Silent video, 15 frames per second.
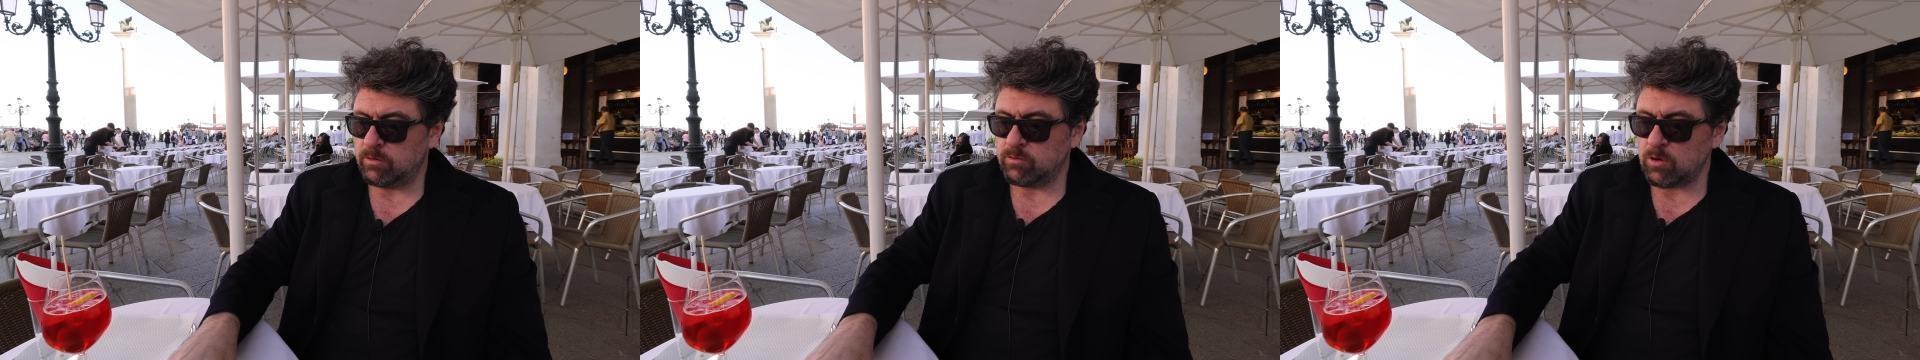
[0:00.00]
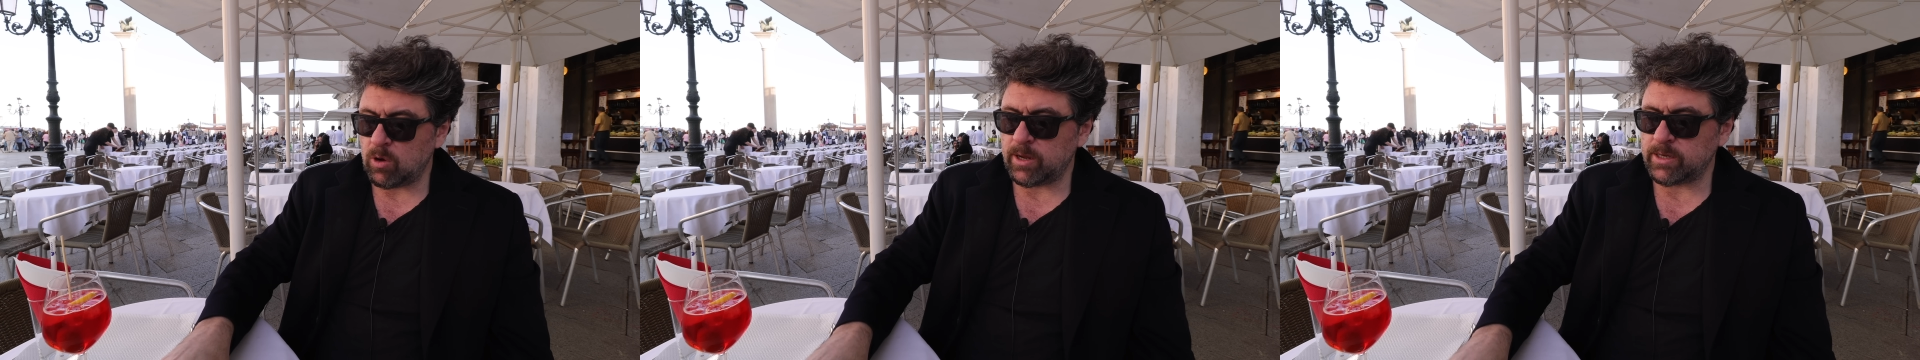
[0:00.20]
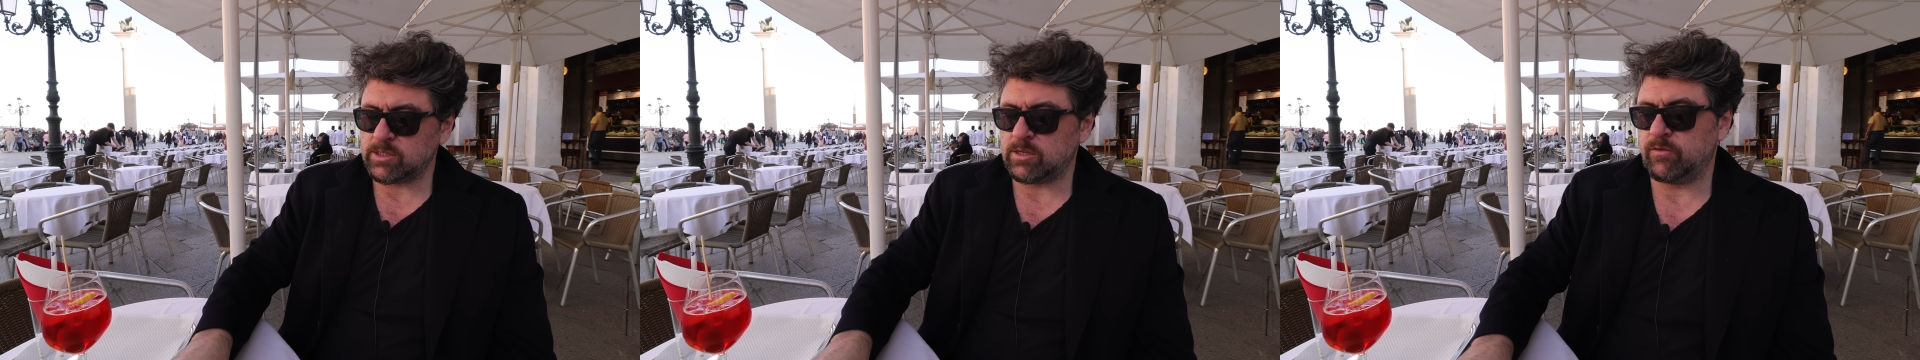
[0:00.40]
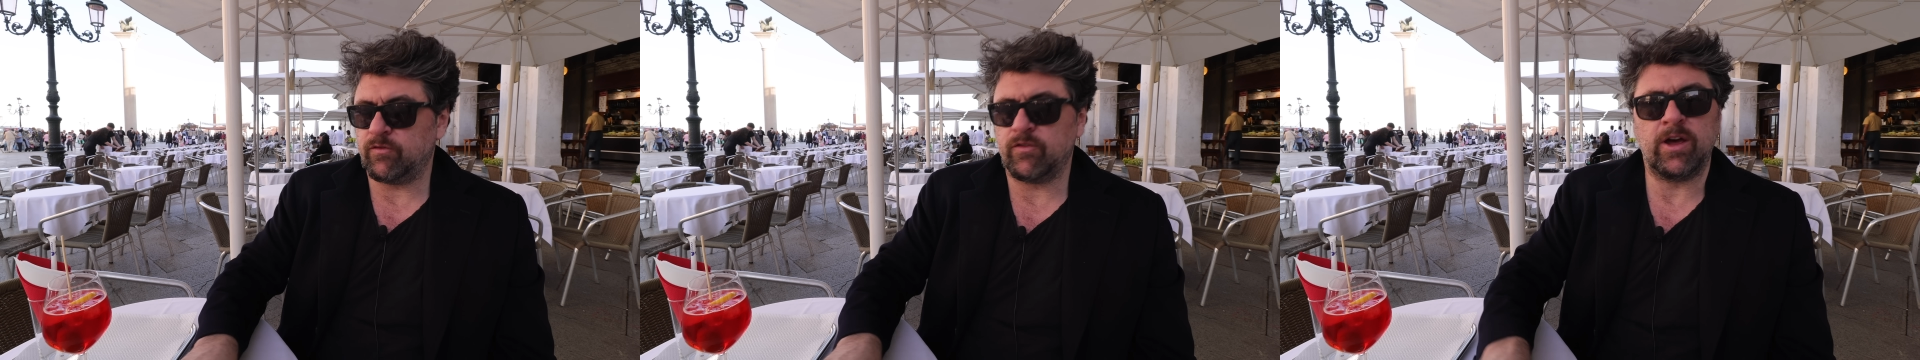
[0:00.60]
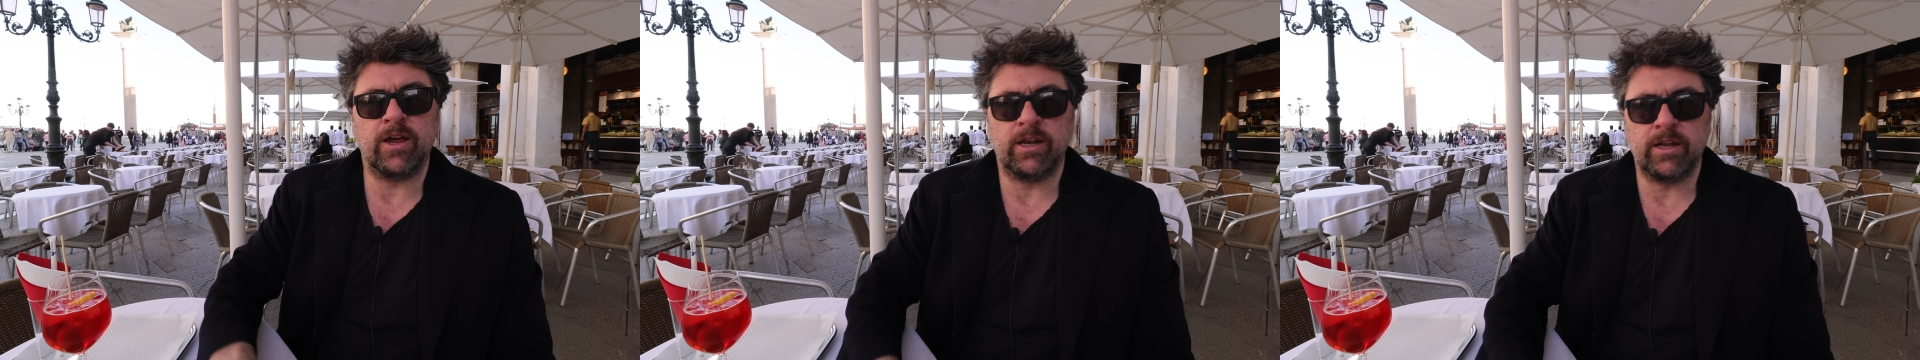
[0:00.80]
Rolex have
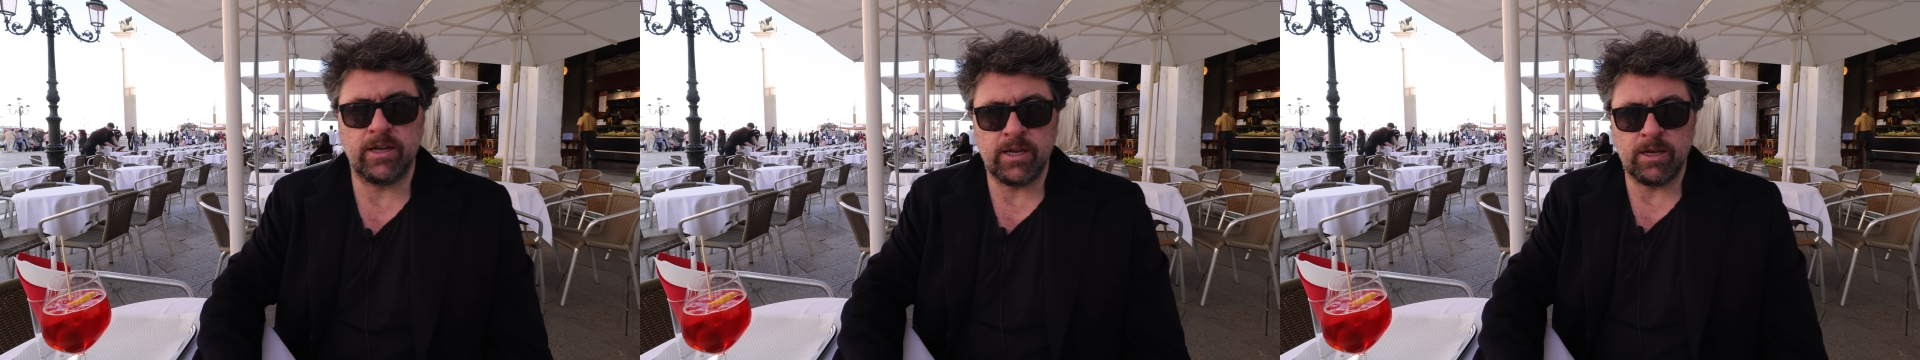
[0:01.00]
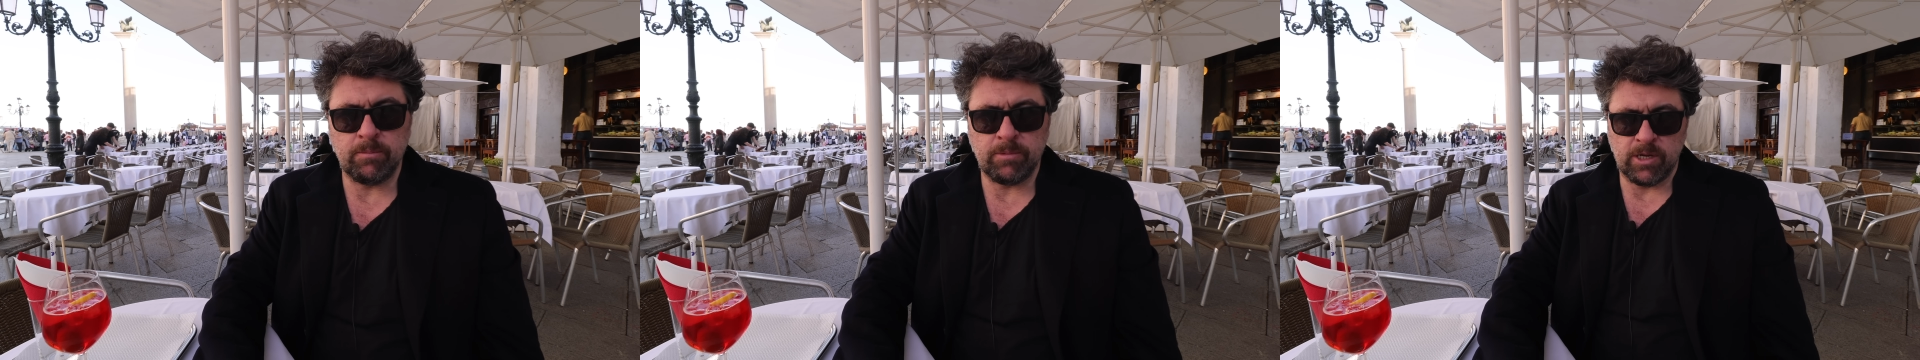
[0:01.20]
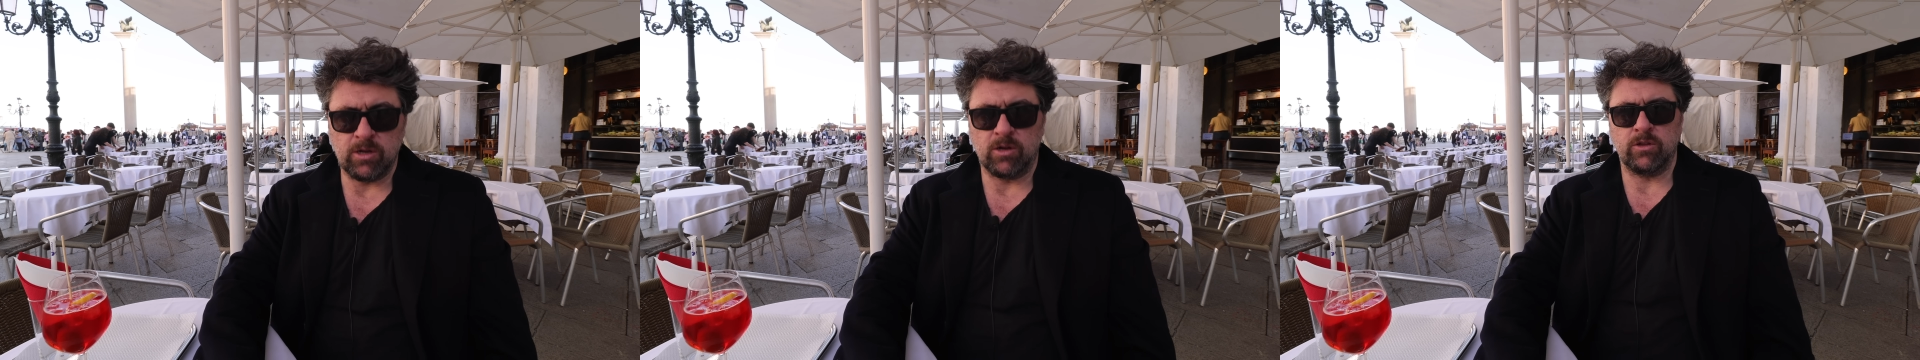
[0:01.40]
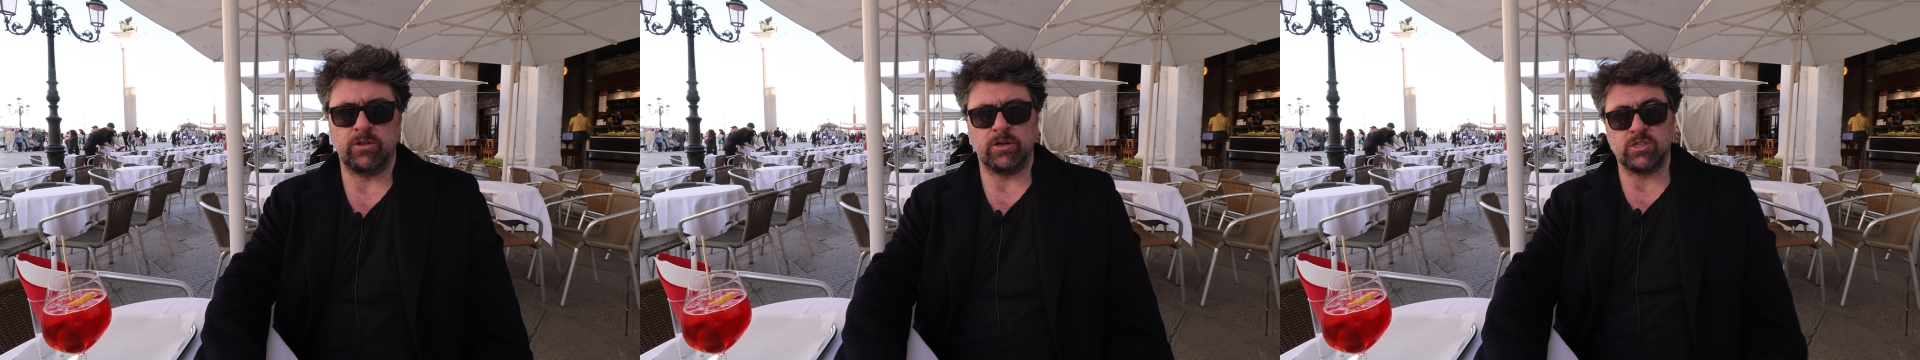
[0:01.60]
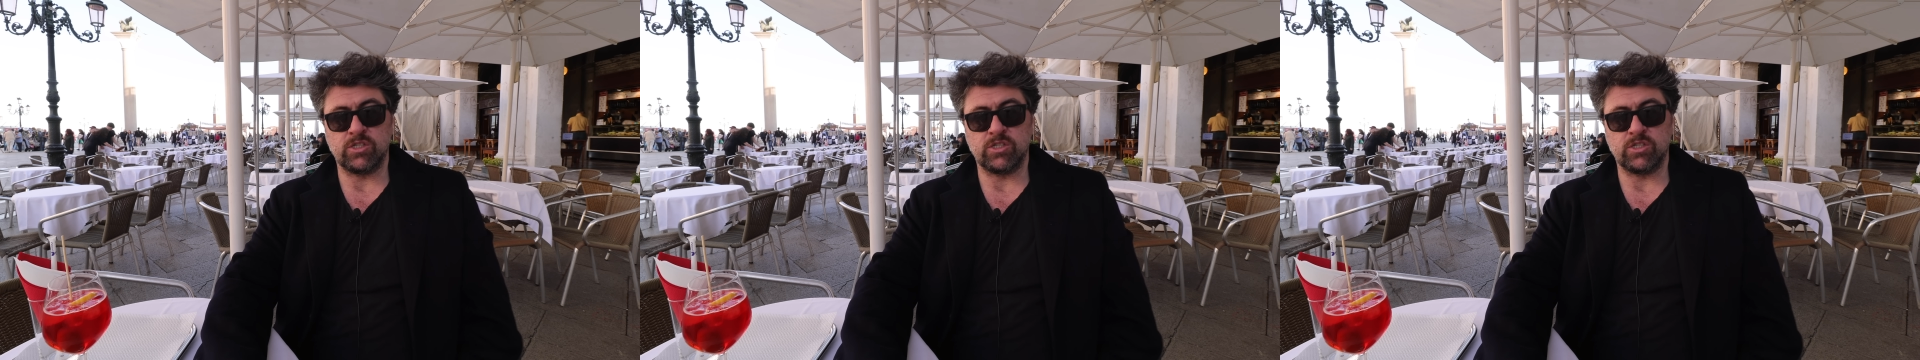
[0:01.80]
finally begun their